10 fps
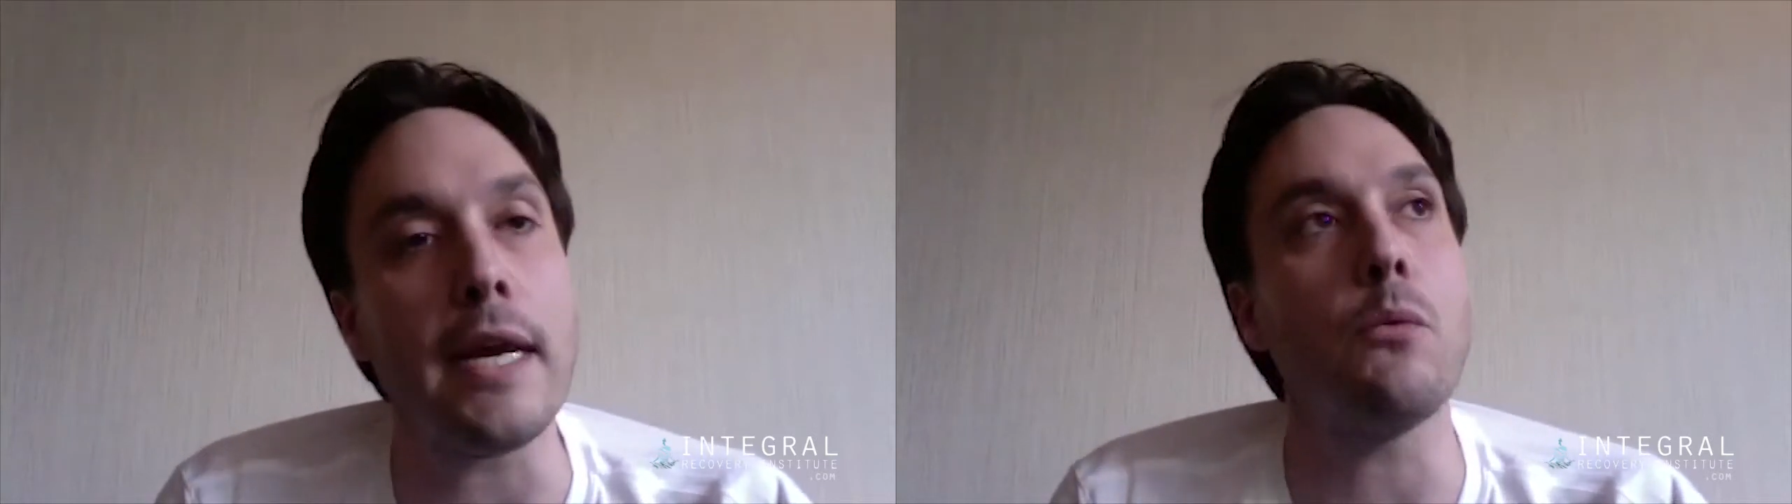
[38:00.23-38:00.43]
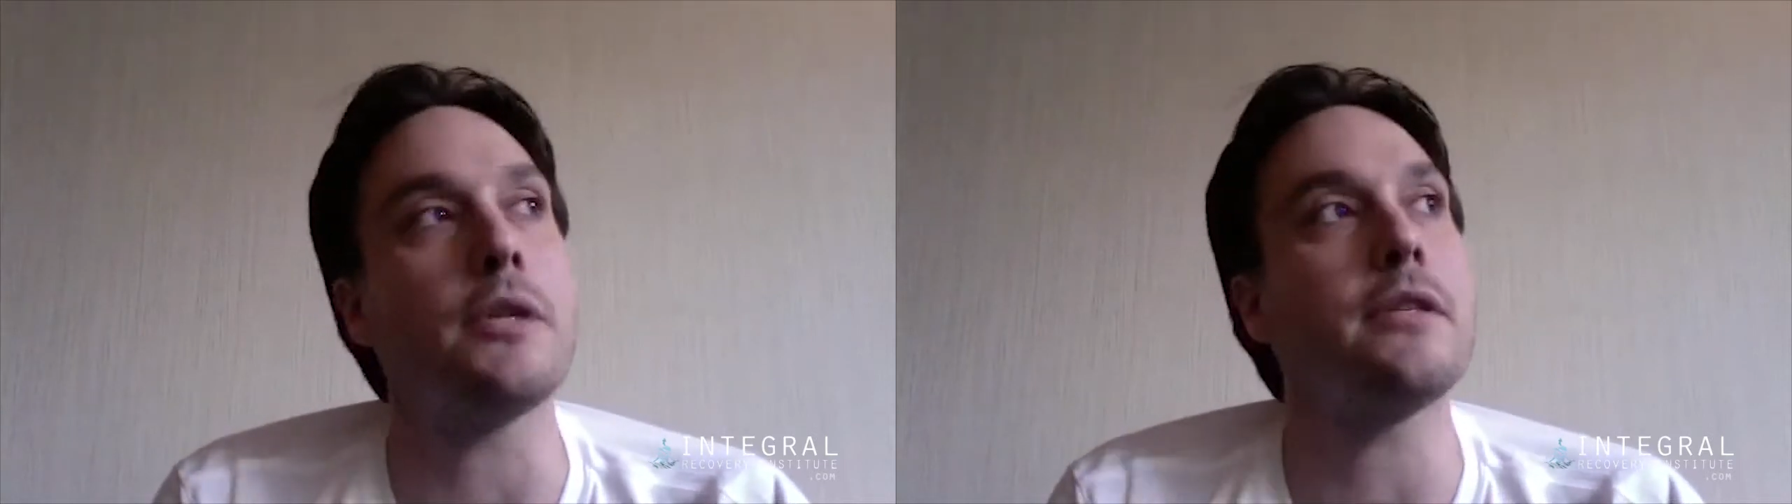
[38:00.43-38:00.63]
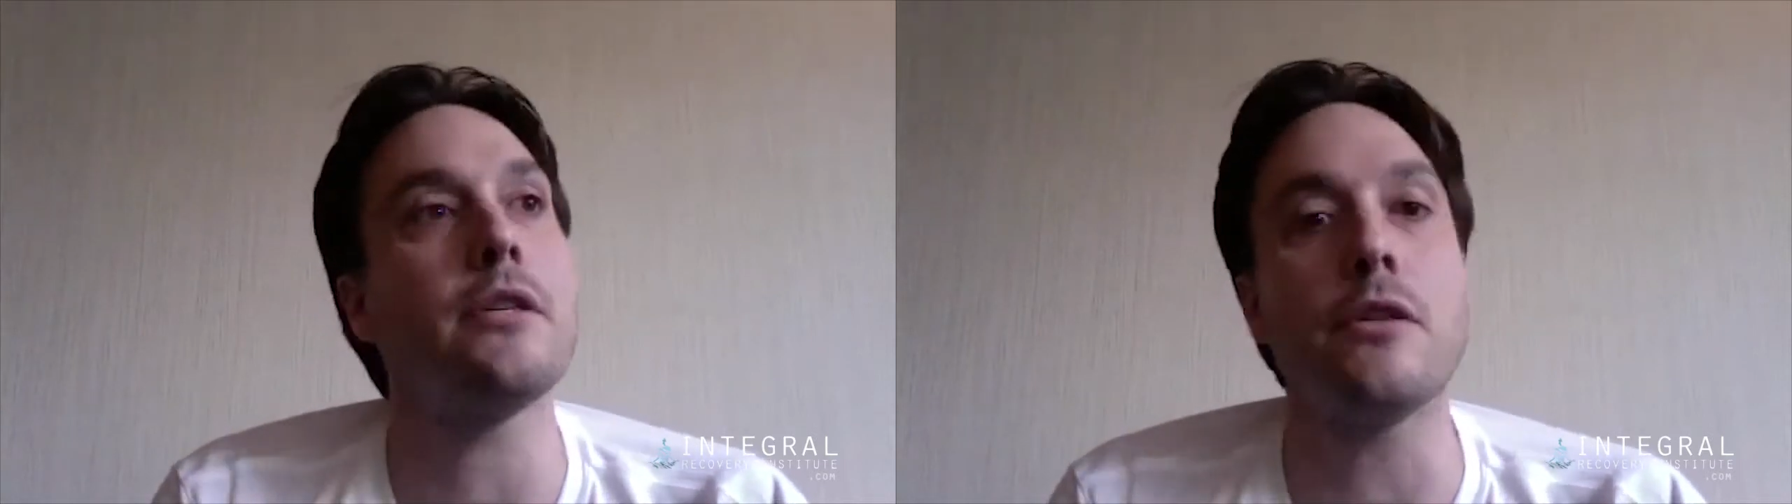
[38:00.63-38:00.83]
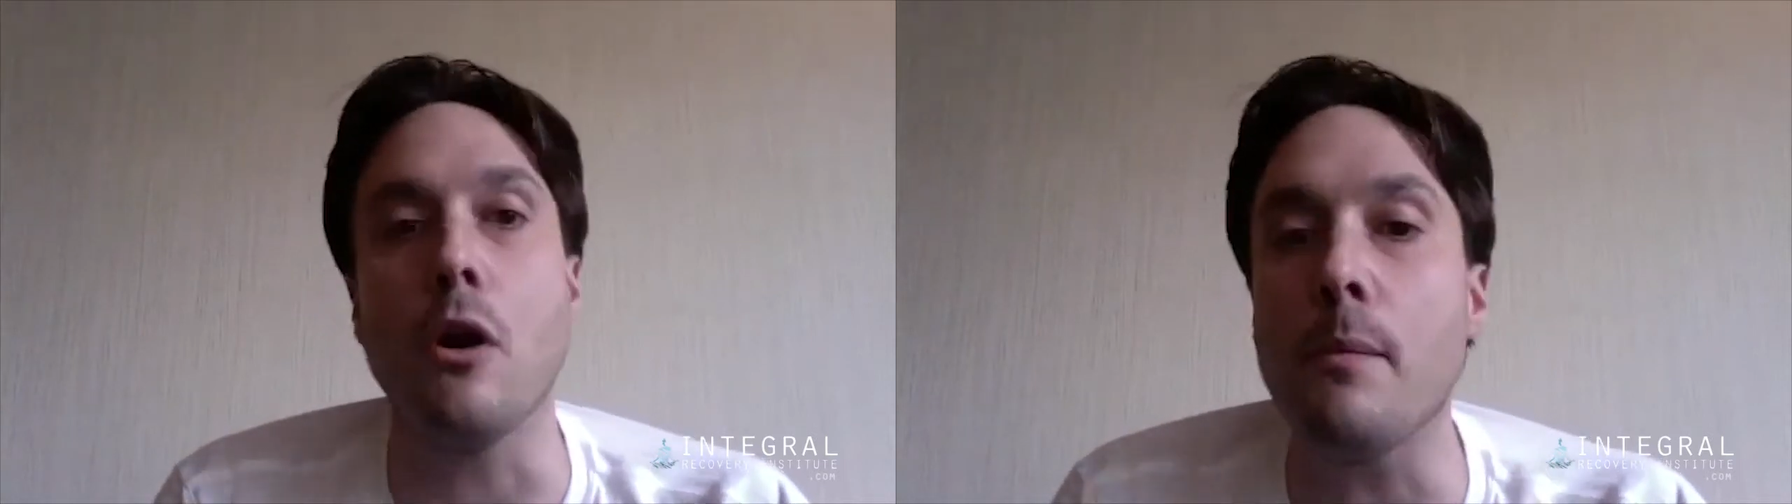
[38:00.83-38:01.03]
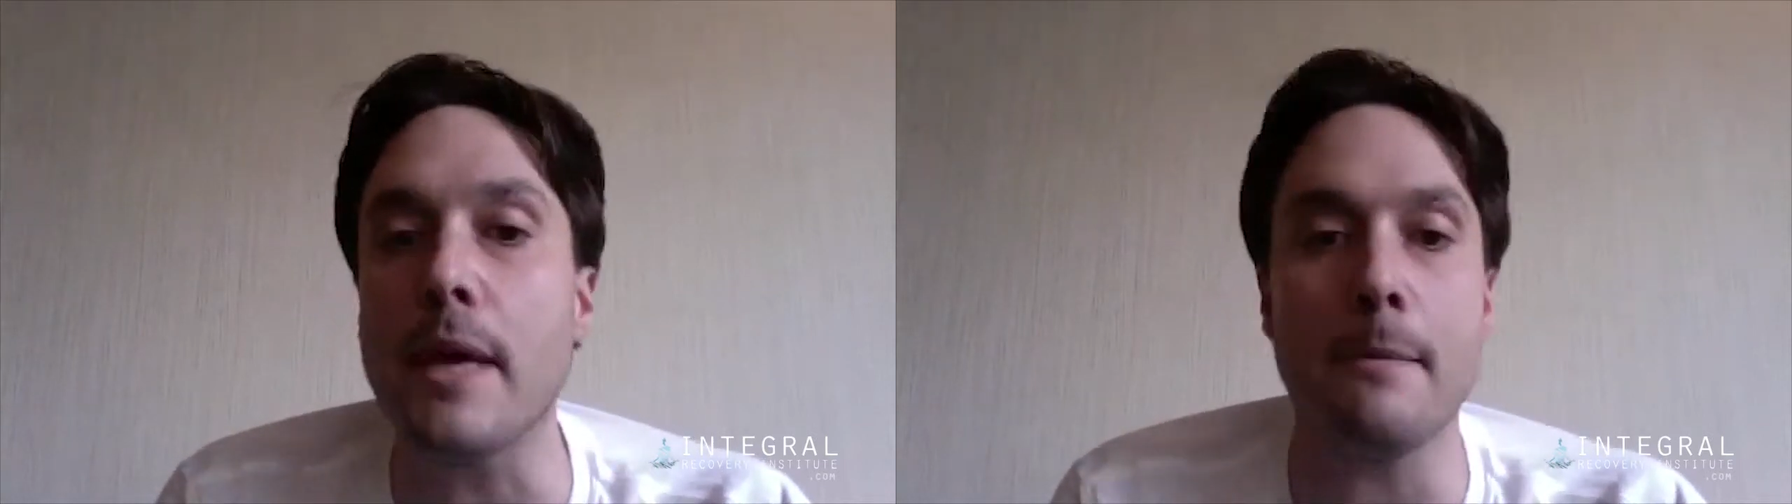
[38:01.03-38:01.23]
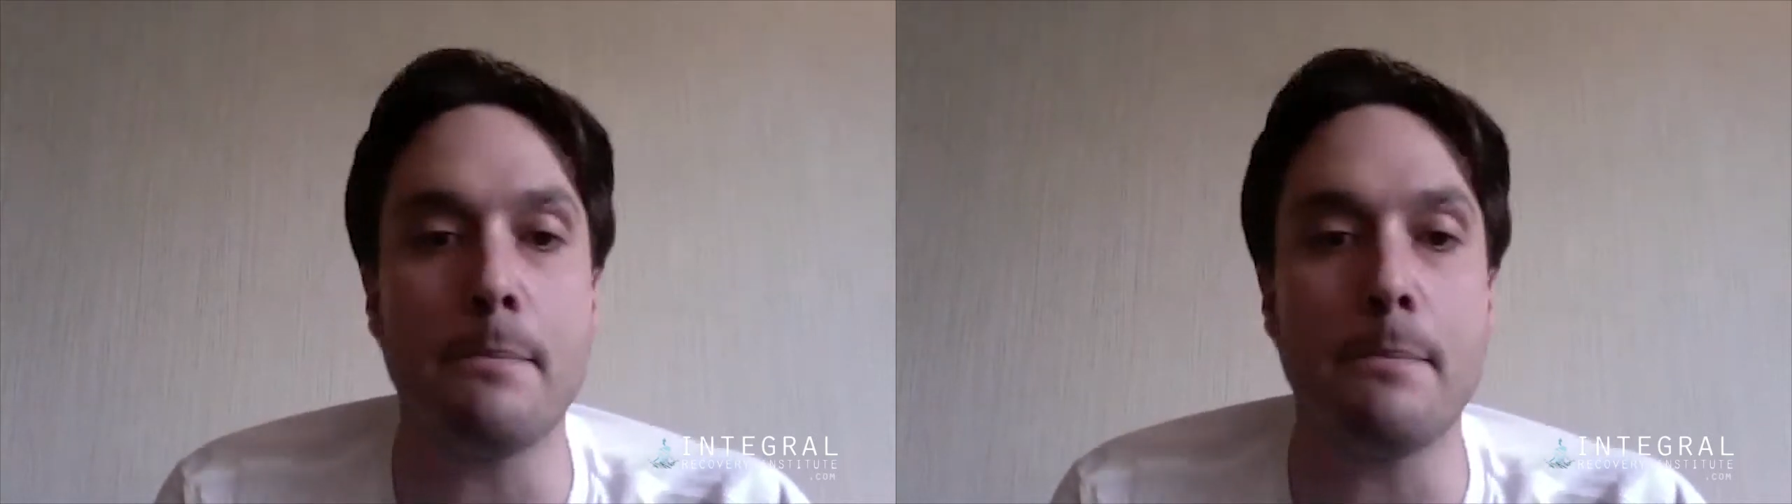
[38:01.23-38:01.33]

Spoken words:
what so many